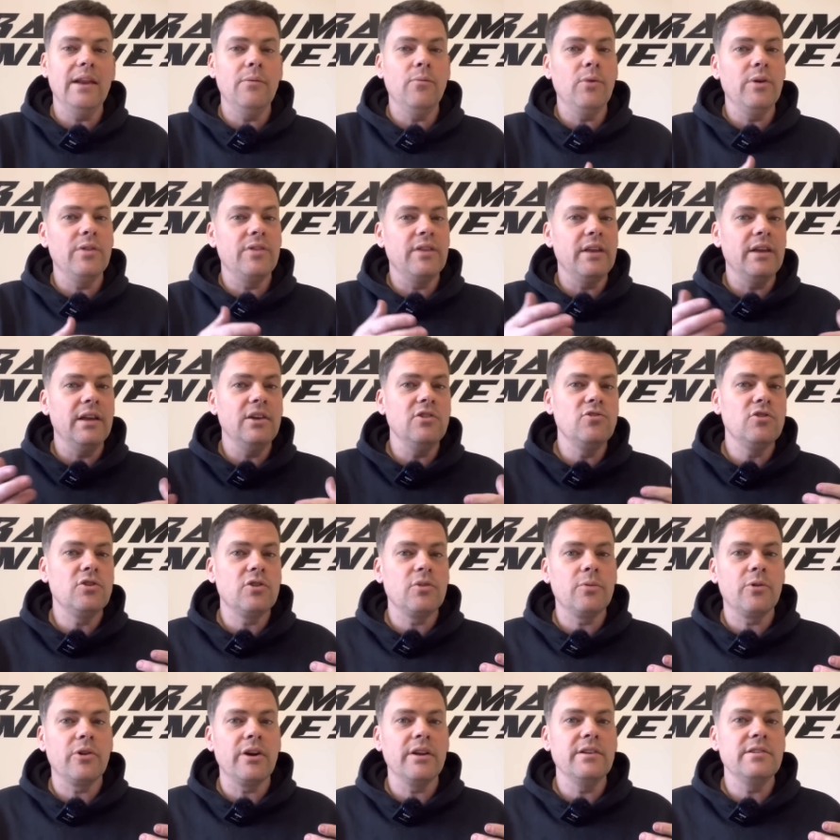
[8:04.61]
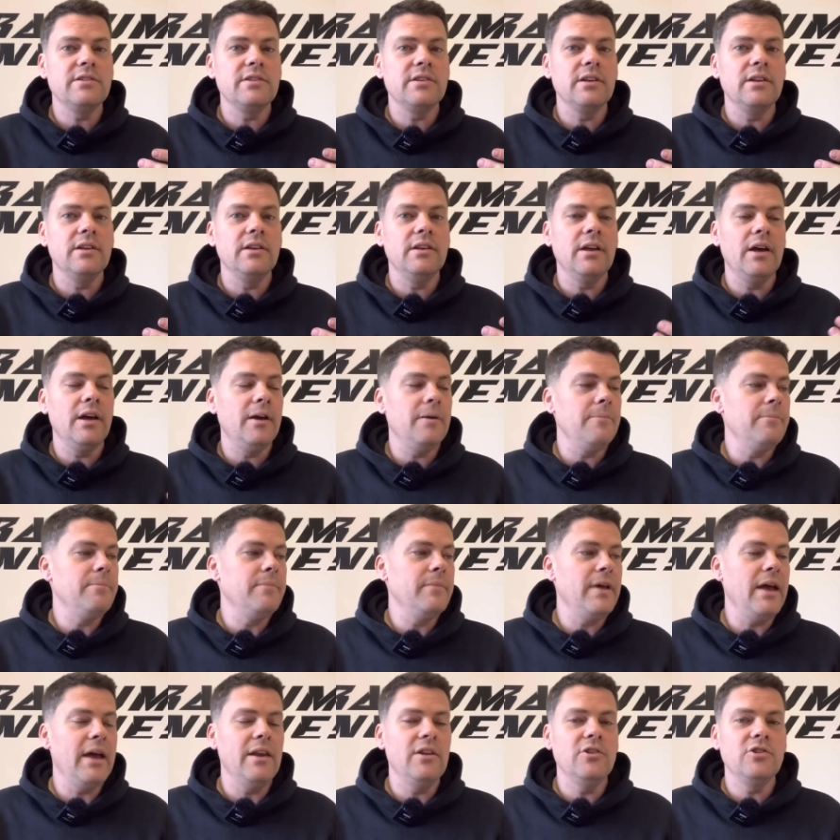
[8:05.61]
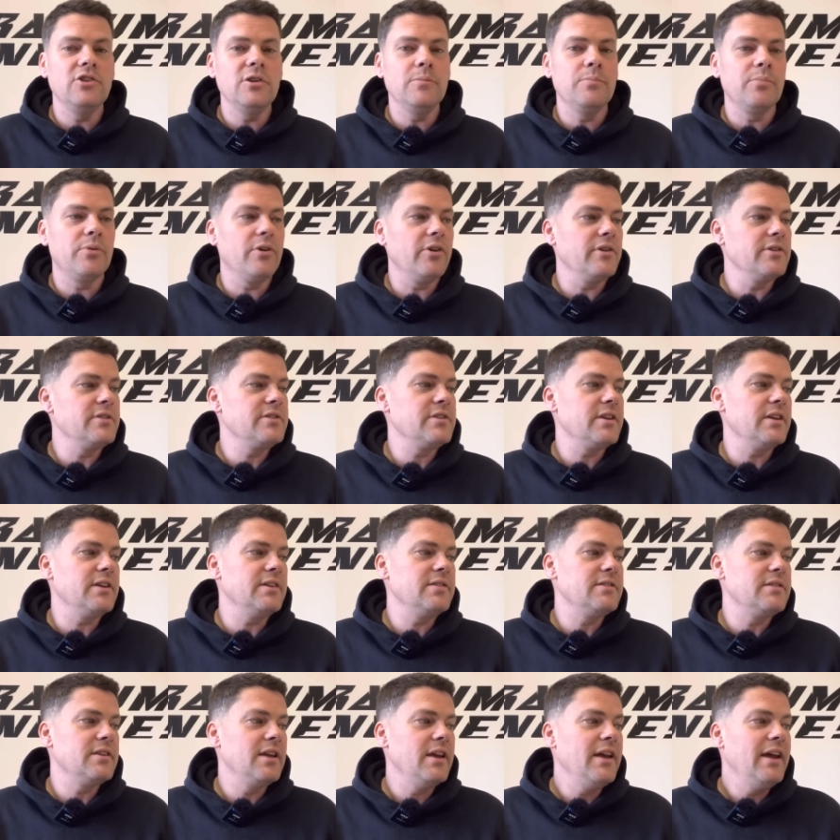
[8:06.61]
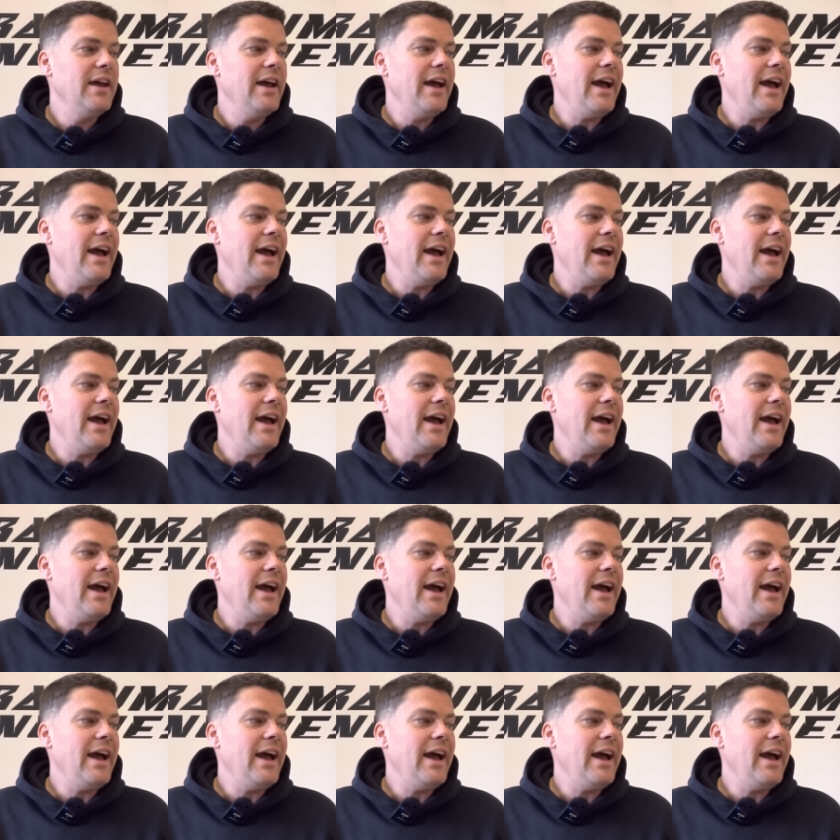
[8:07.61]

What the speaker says: With the increase in energy prices,